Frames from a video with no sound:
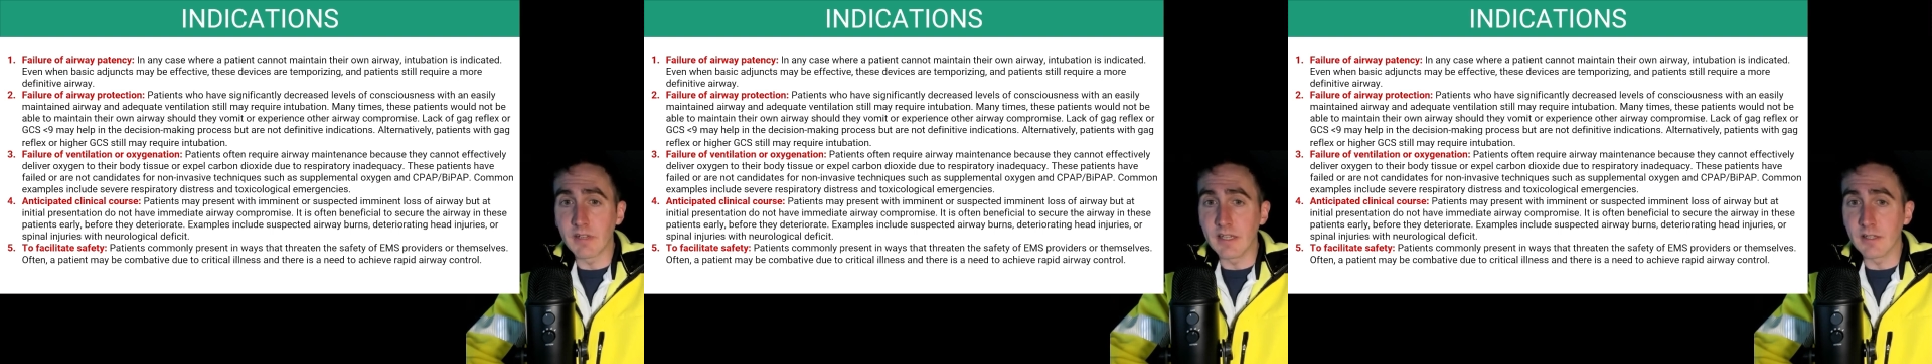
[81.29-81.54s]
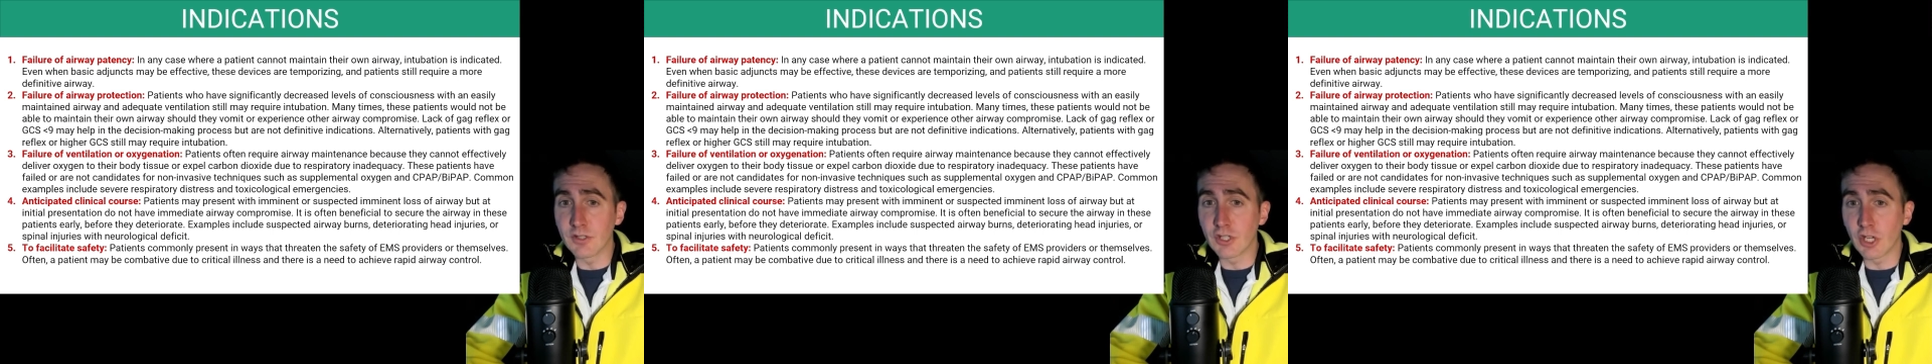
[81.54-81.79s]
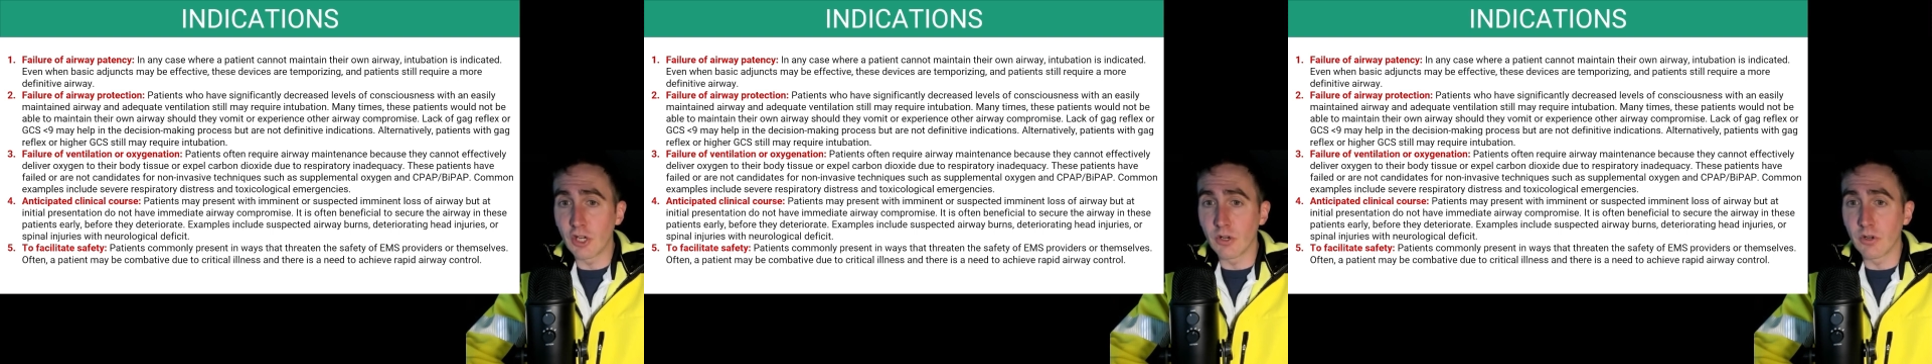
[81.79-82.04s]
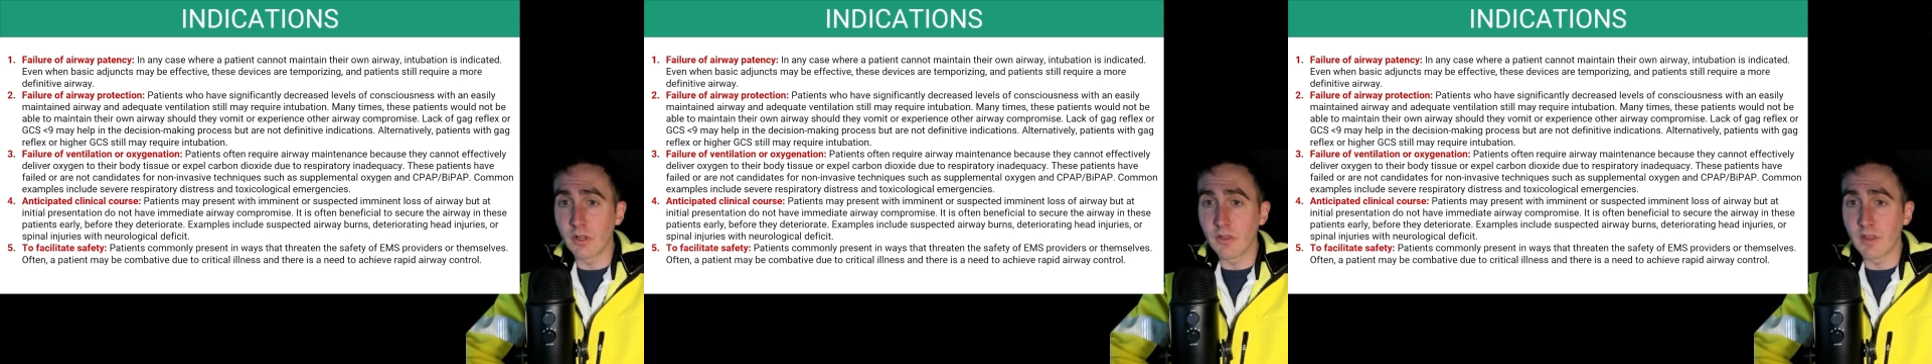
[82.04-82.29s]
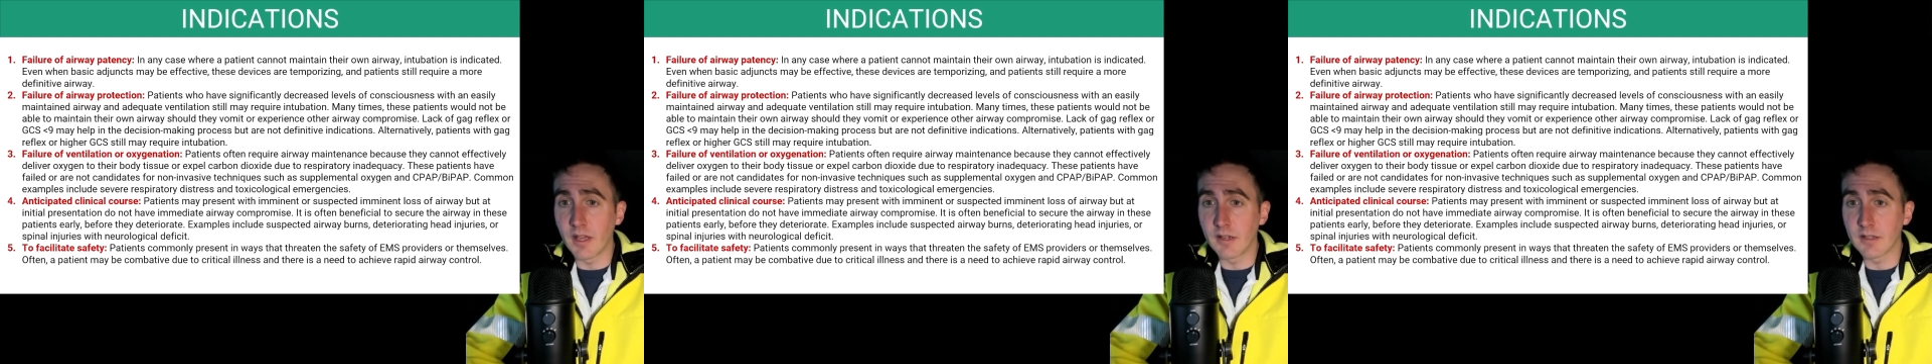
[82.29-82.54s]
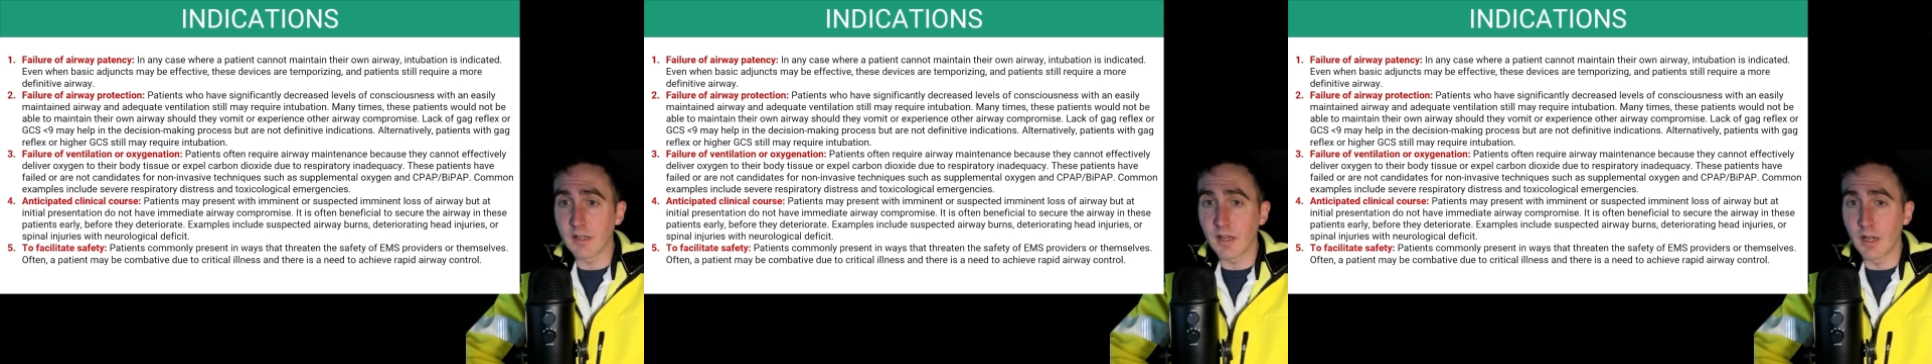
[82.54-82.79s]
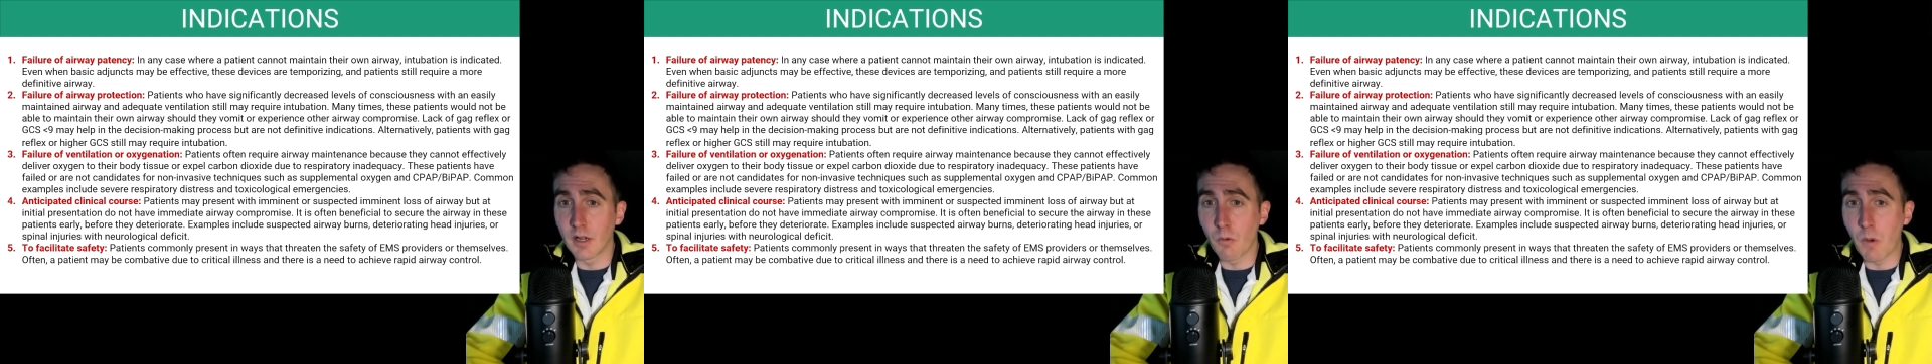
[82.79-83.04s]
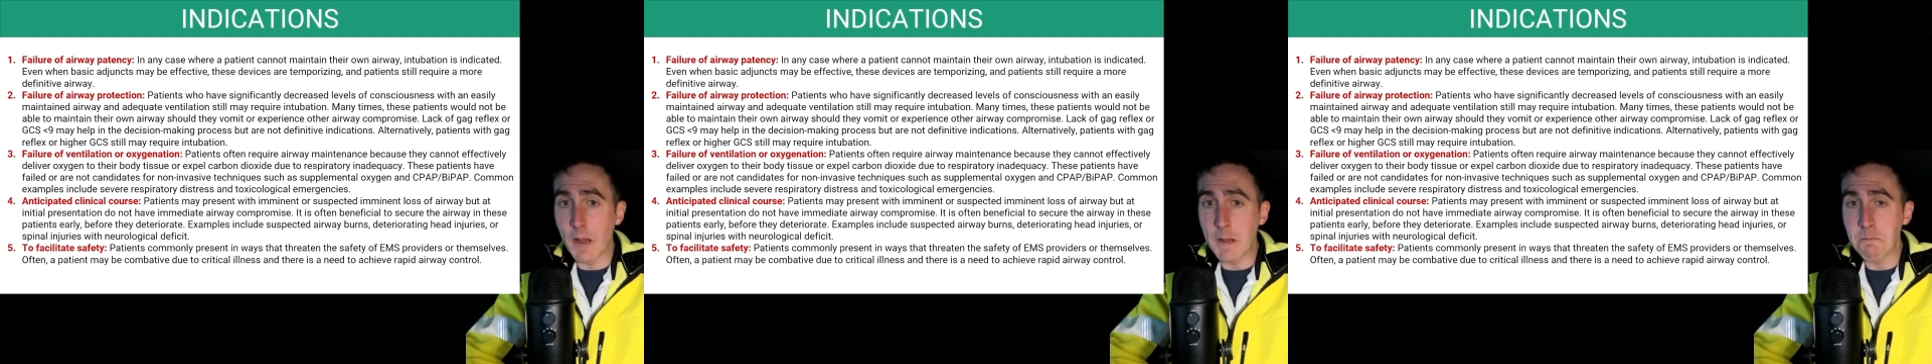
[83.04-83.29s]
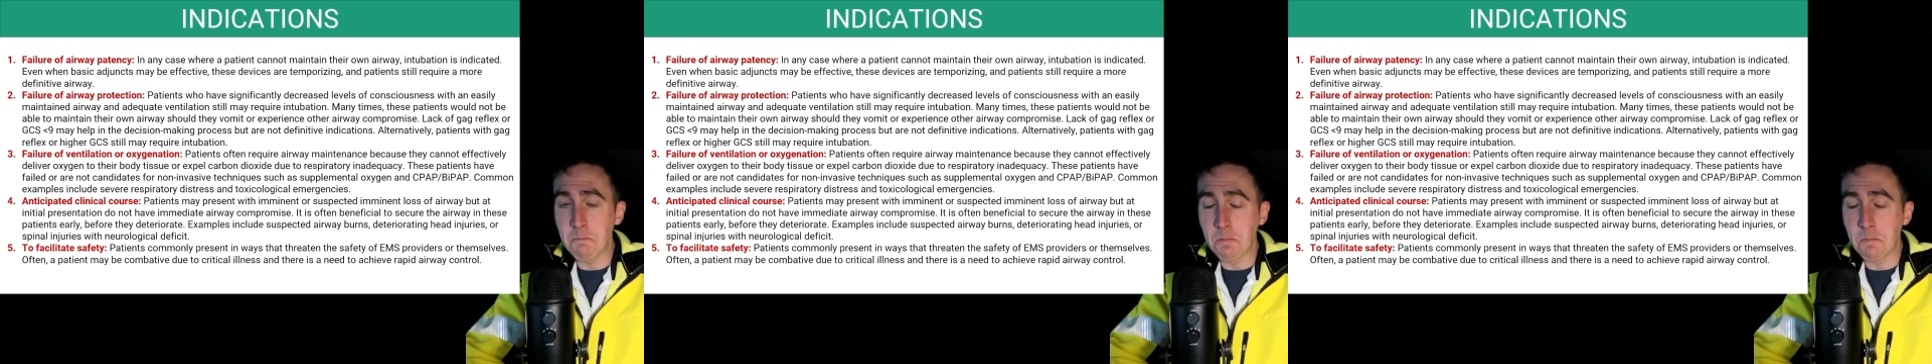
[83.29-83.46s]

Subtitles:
in securing that airway.